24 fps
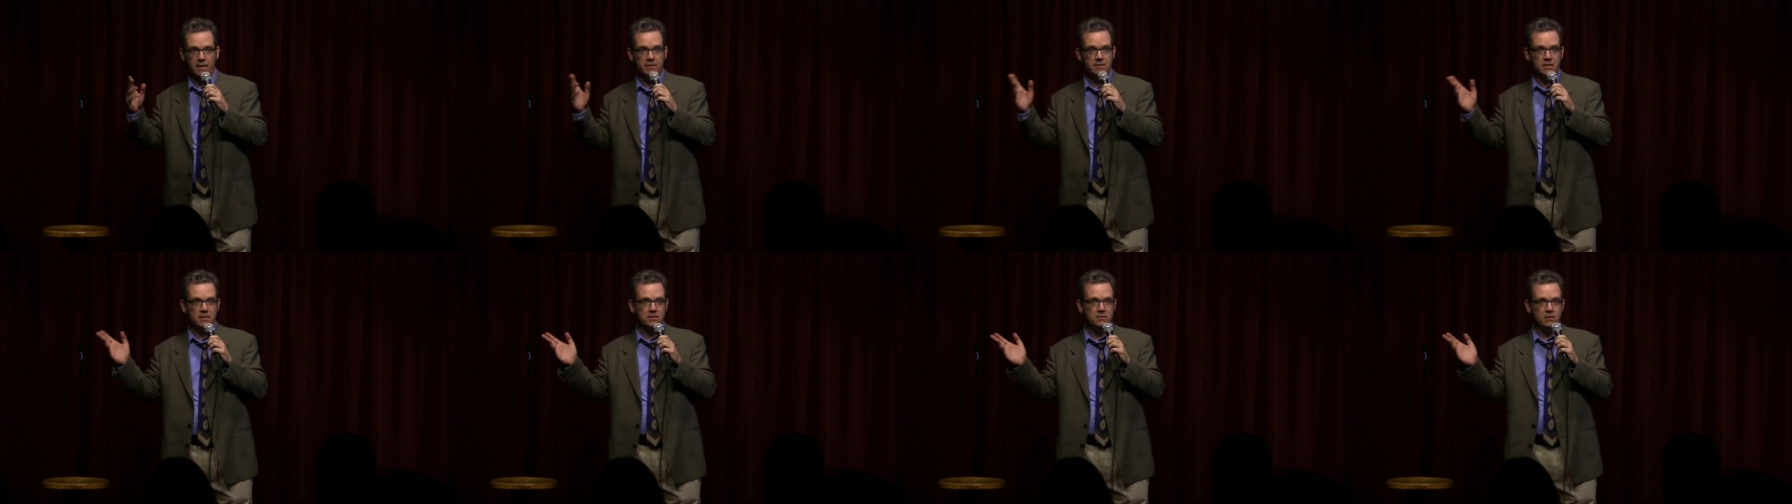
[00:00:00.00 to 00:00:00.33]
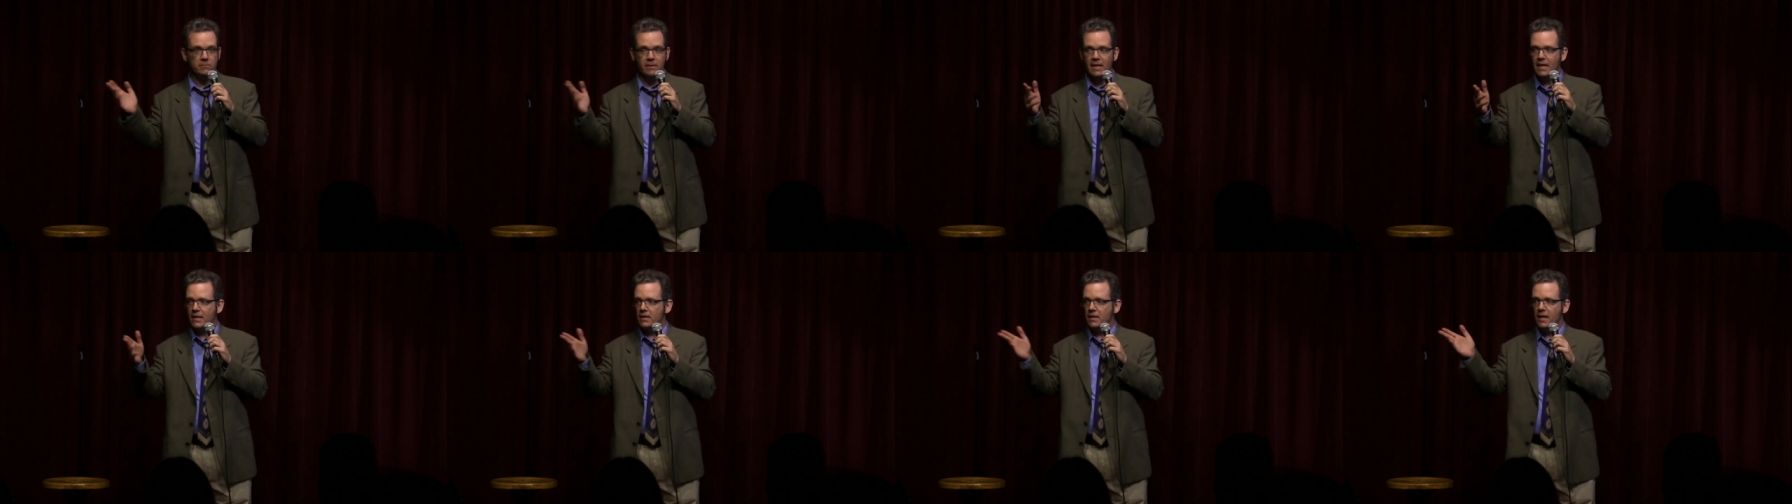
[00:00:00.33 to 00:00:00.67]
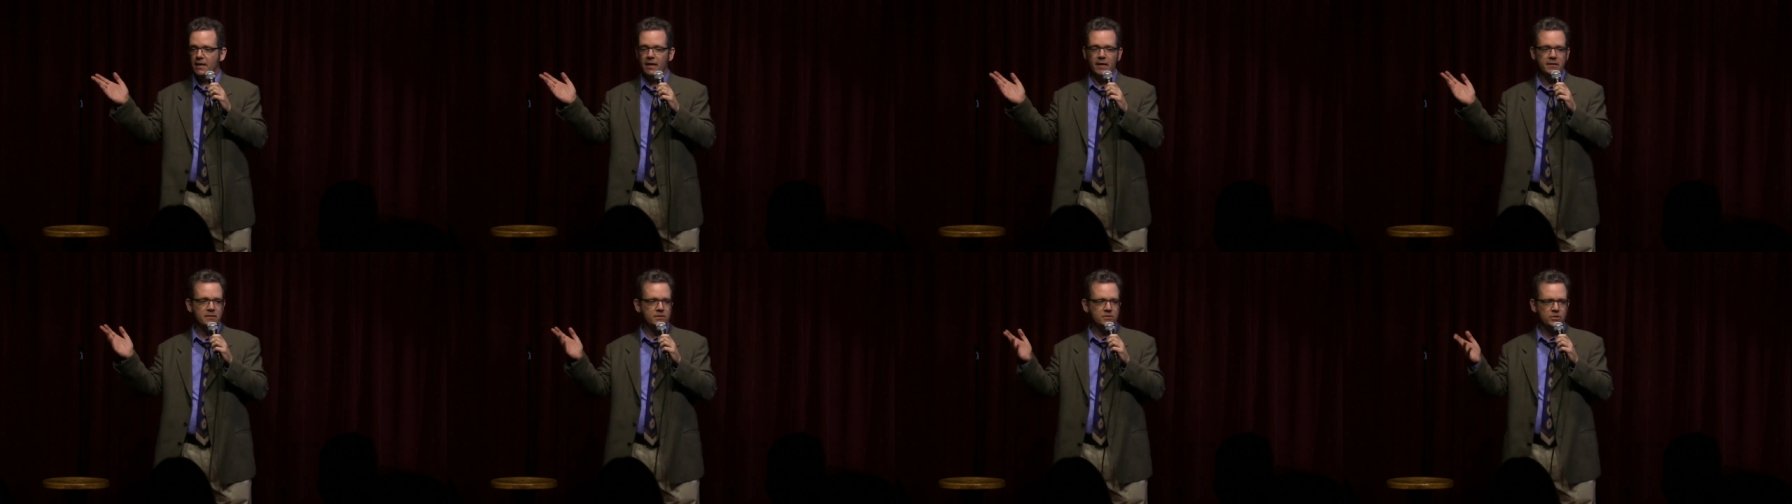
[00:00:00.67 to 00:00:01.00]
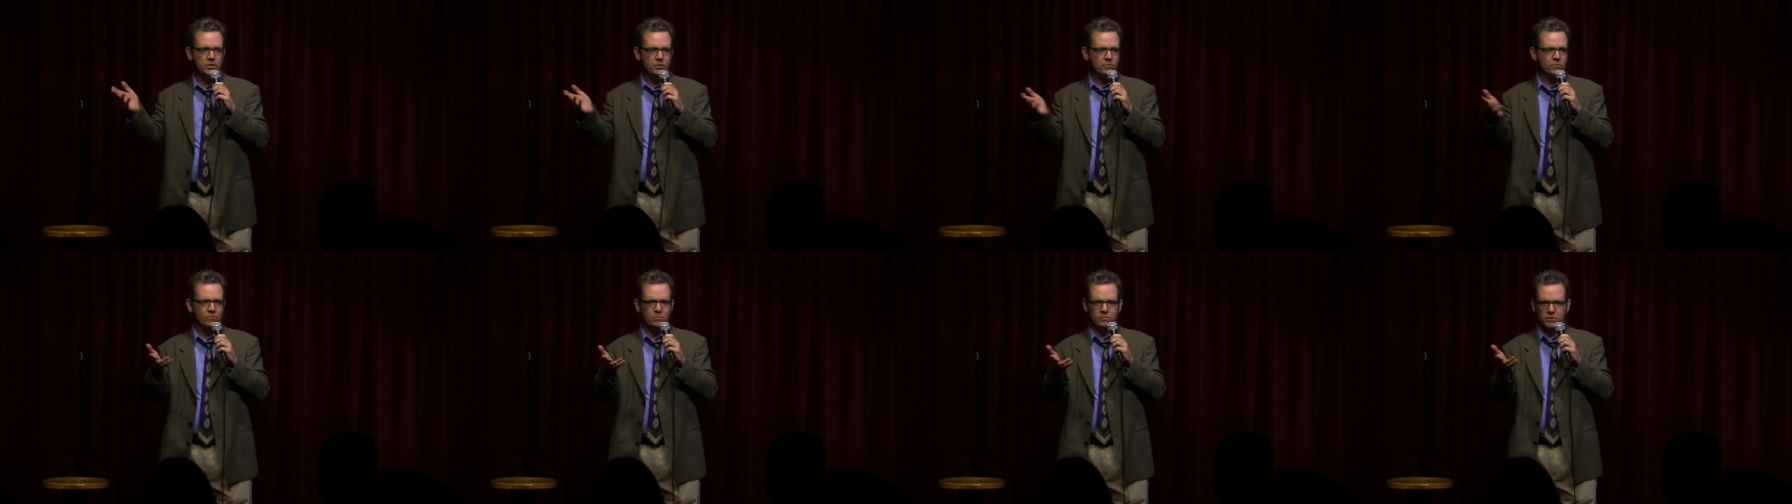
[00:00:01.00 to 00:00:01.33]
and I said to him, hey,
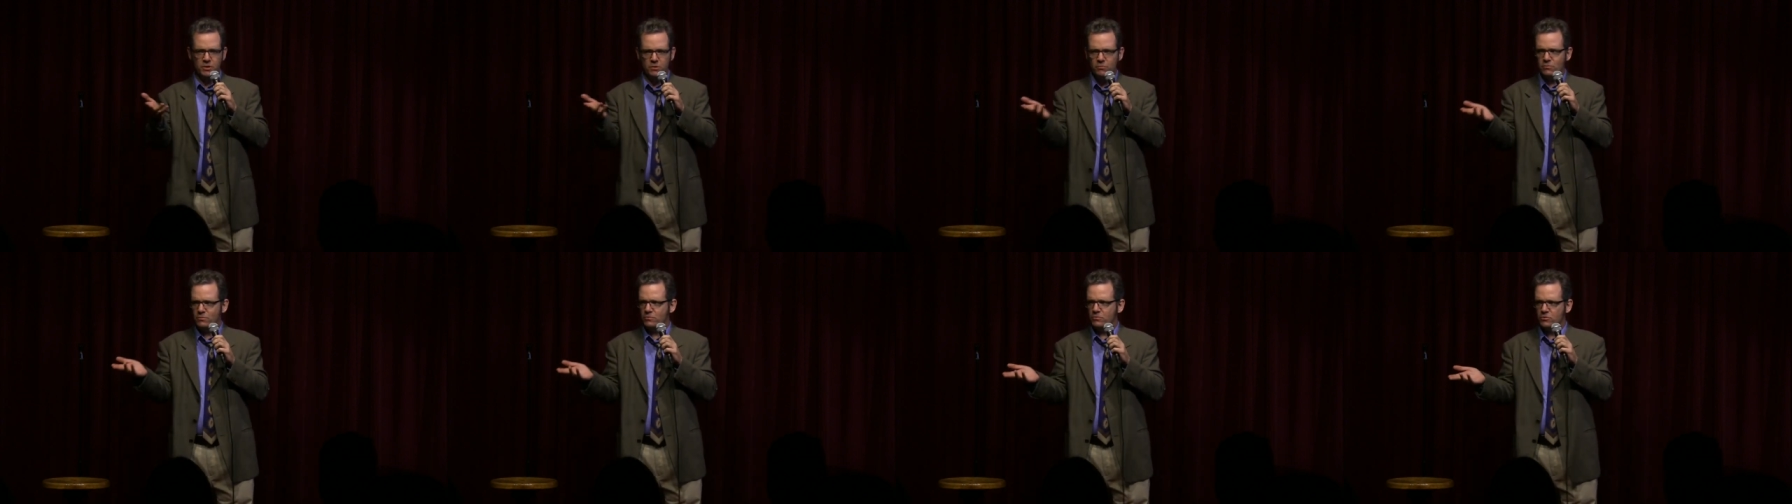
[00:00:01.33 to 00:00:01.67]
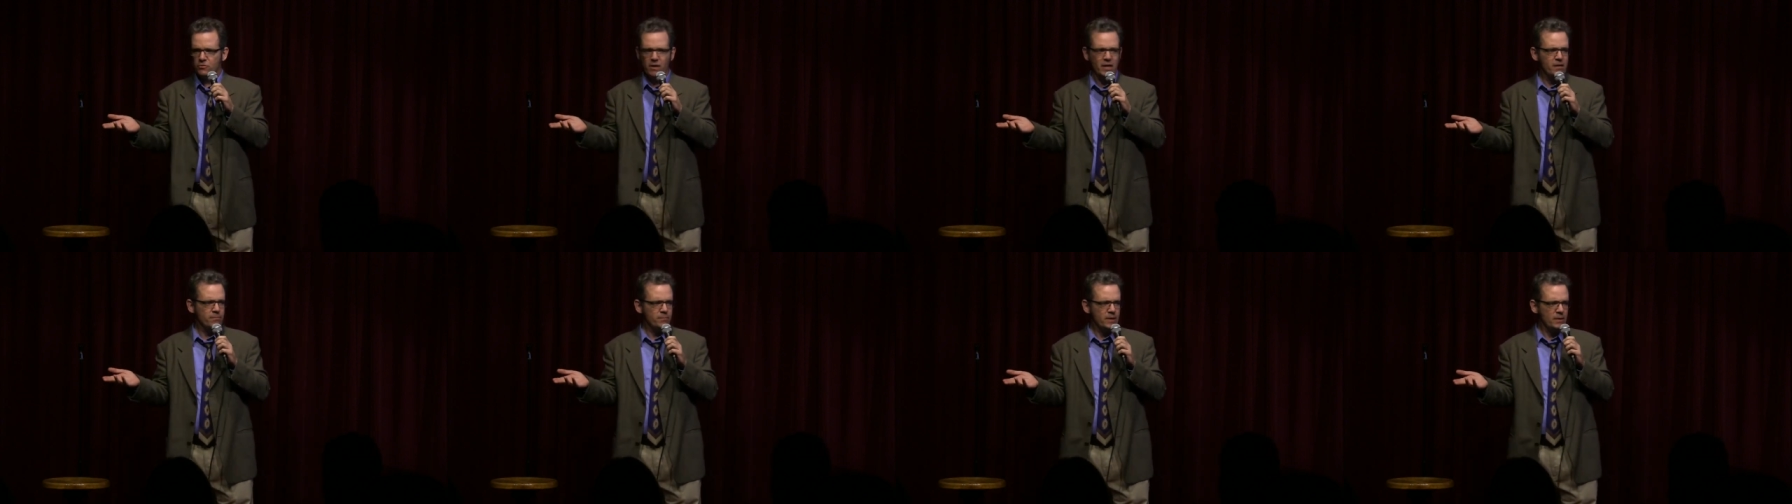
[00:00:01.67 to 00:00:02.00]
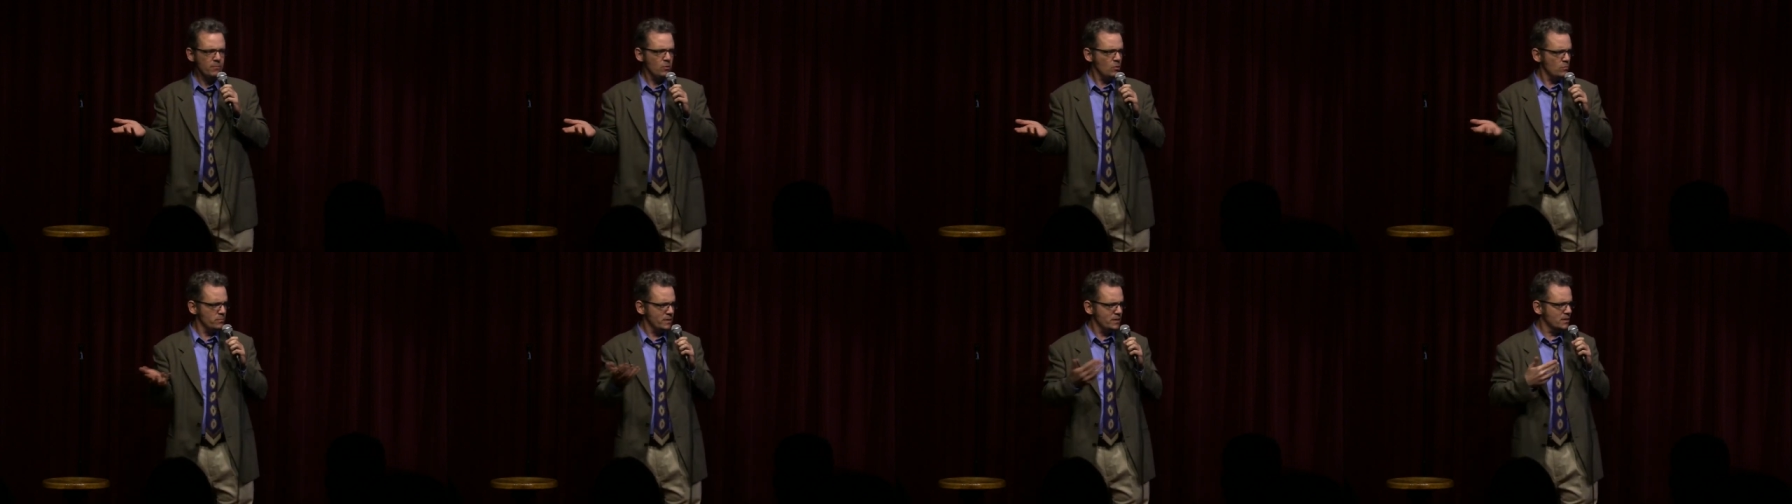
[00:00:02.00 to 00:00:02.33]
do you, do you train people?